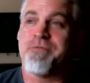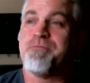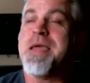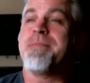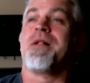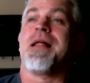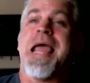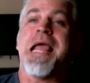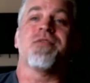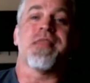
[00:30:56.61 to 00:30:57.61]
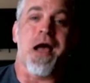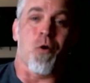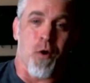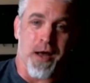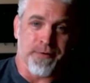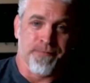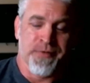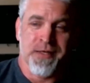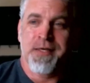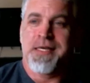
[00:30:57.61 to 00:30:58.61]
If people ate that way,
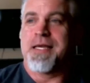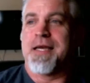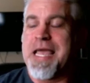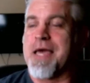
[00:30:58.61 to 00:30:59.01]
right?